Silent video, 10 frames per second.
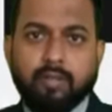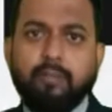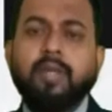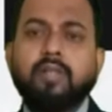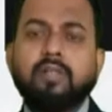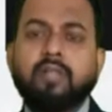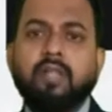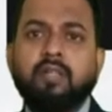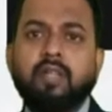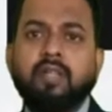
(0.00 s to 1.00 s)
Critical
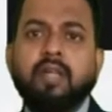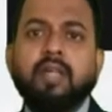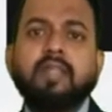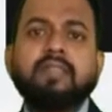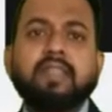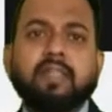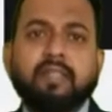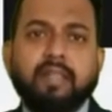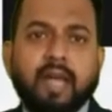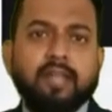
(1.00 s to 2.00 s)
thinking is the
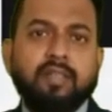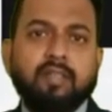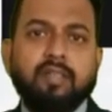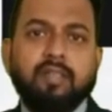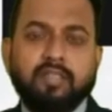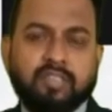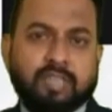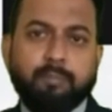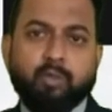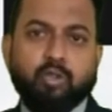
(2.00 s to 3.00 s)
analytical
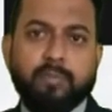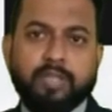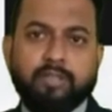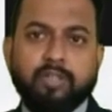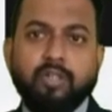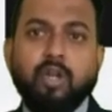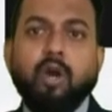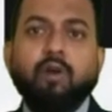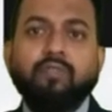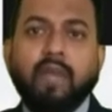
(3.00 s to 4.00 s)
conceptual method
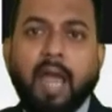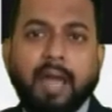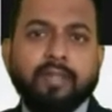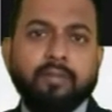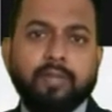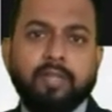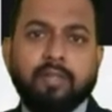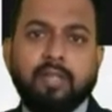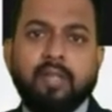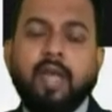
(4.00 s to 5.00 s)
of
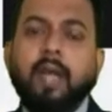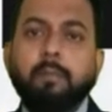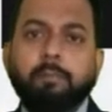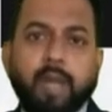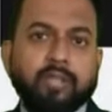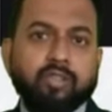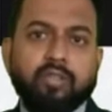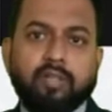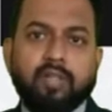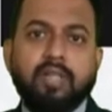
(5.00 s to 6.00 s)
accurately and
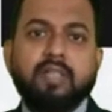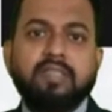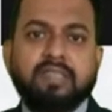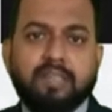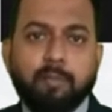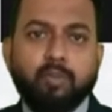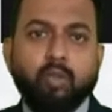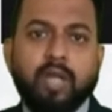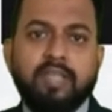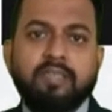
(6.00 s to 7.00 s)
passionately
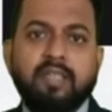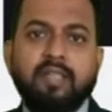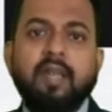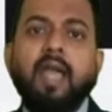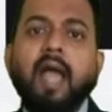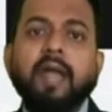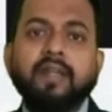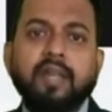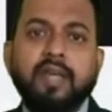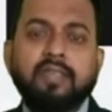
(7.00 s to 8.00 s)
conceptualizing,
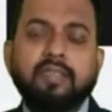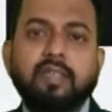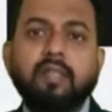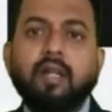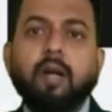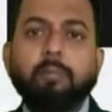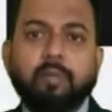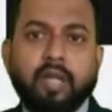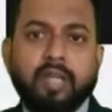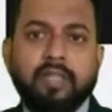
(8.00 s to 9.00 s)
analyzing,
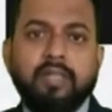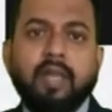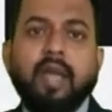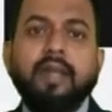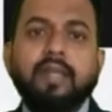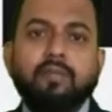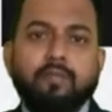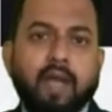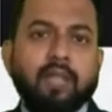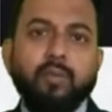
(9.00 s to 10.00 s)
applying, and
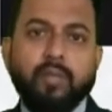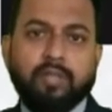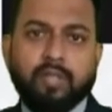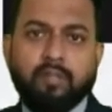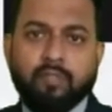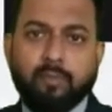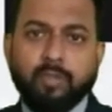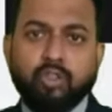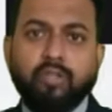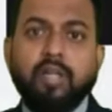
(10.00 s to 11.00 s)
evaluating
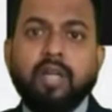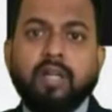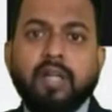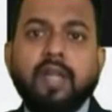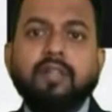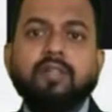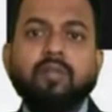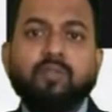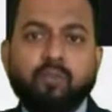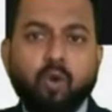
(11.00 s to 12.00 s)
information
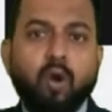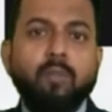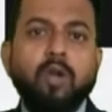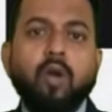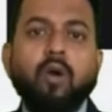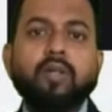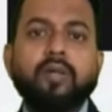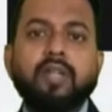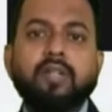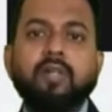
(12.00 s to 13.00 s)
collected from or
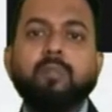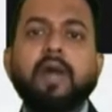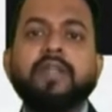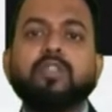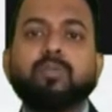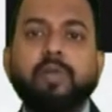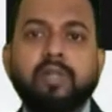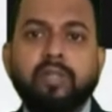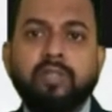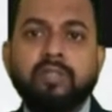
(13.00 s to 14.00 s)
created by
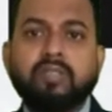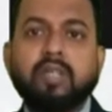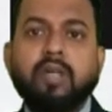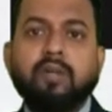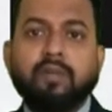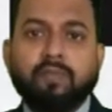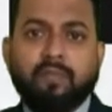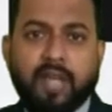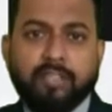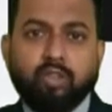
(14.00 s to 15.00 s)
experience,
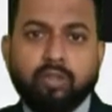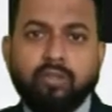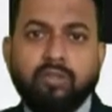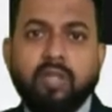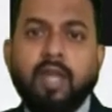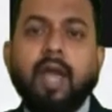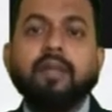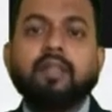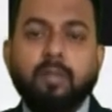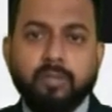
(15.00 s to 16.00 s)
reflection,
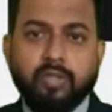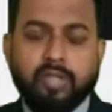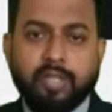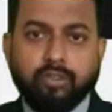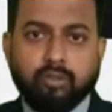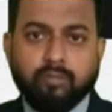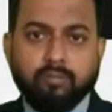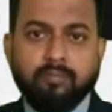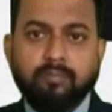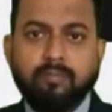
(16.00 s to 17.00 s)
and communication.
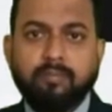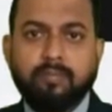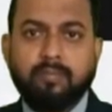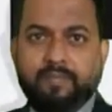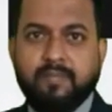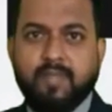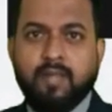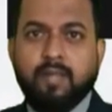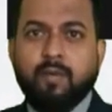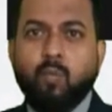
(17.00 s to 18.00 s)

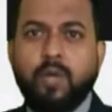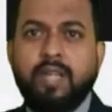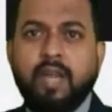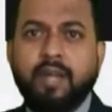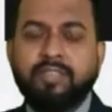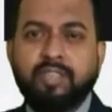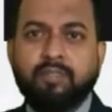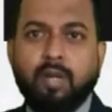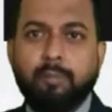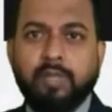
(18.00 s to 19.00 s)
We at
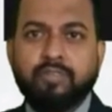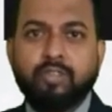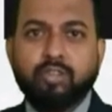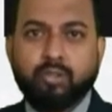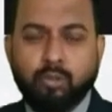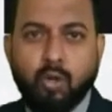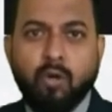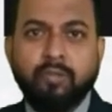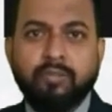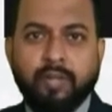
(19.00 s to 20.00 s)
Jiva builds a
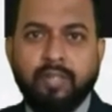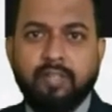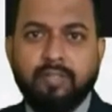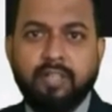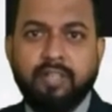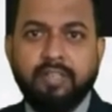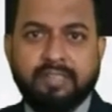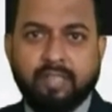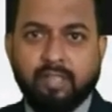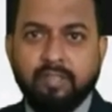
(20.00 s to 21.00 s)
strong critical thinking
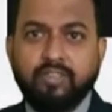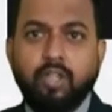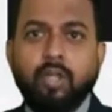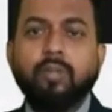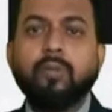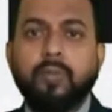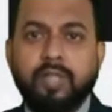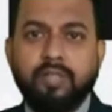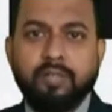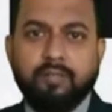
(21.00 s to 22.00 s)
skills to
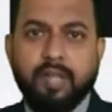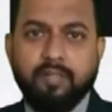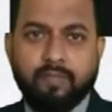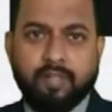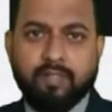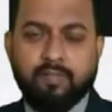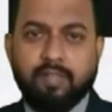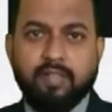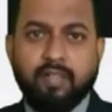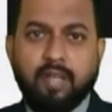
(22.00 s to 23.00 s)
read and write
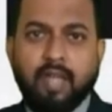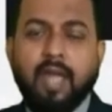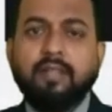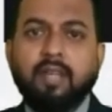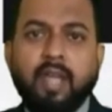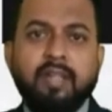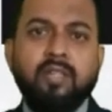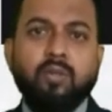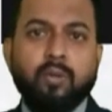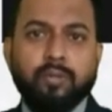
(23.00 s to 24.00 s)
effectively. At
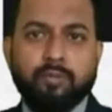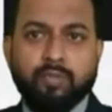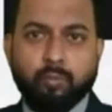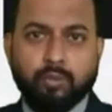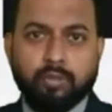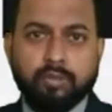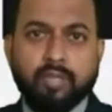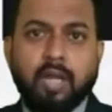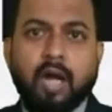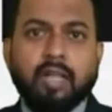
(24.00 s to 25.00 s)
any corner of the world,
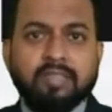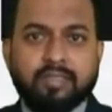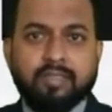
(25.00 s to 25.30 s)
ask